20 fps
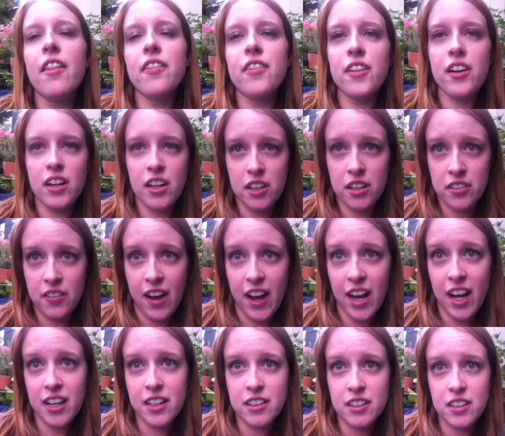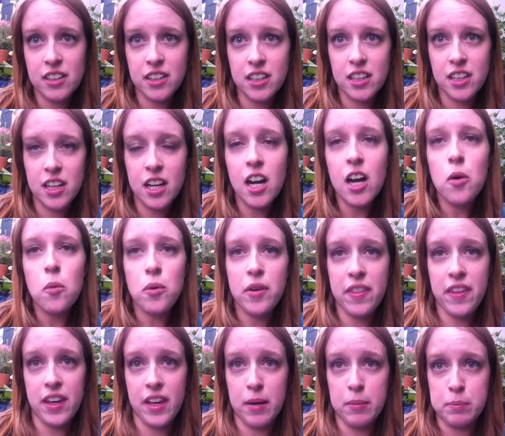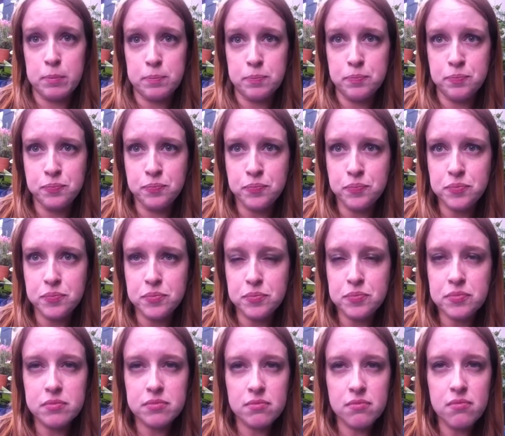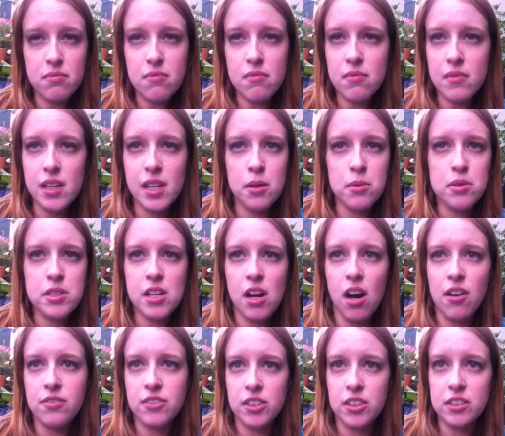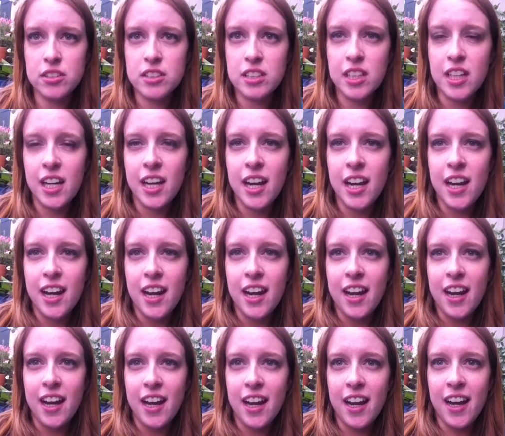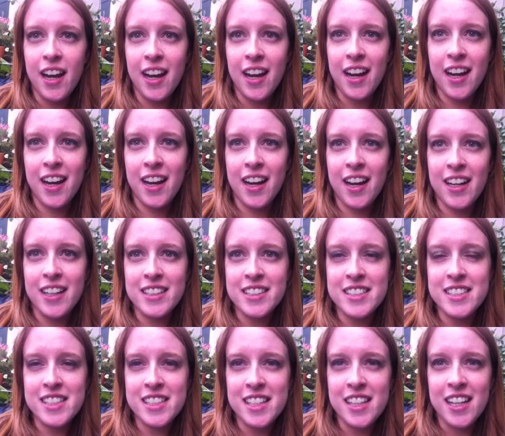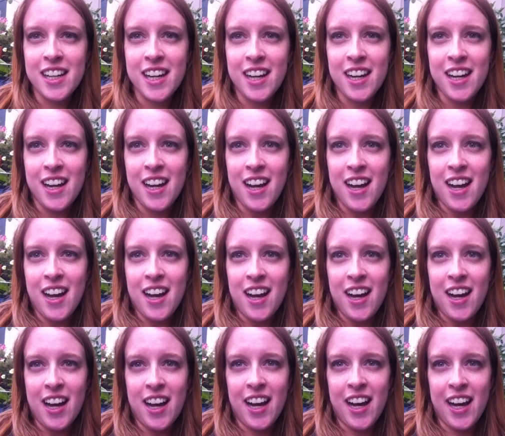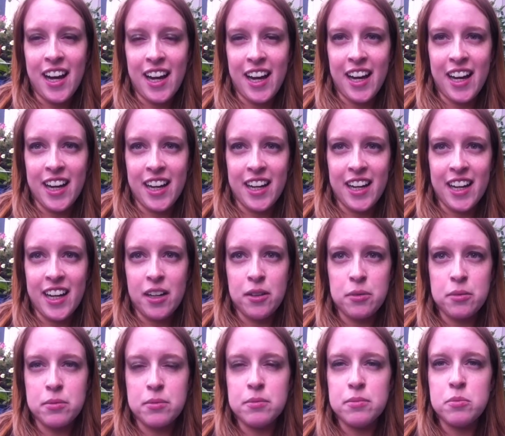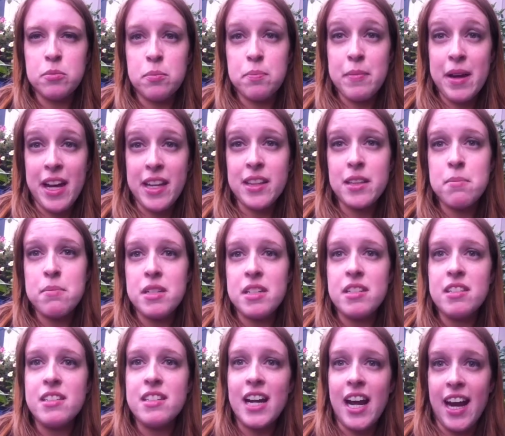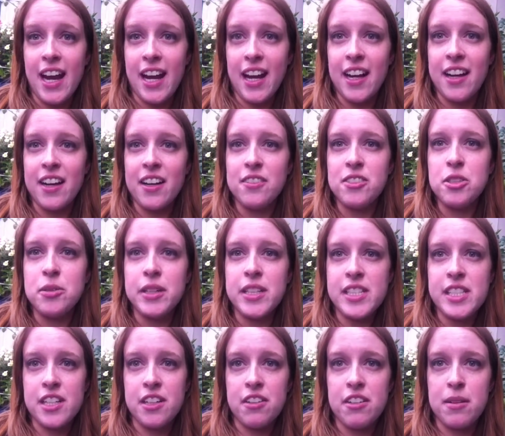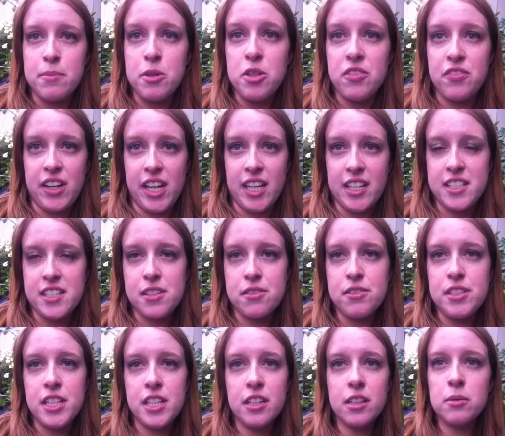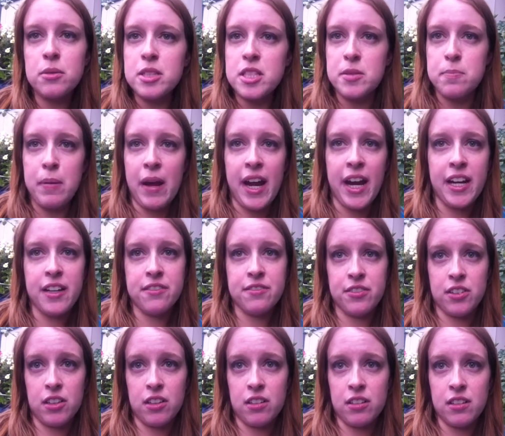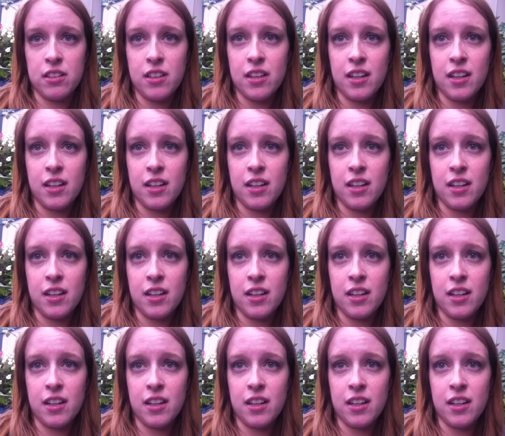than I could have had with him. It was awful. And I made the mistake of doing dinner and a movie. So dinner was painful.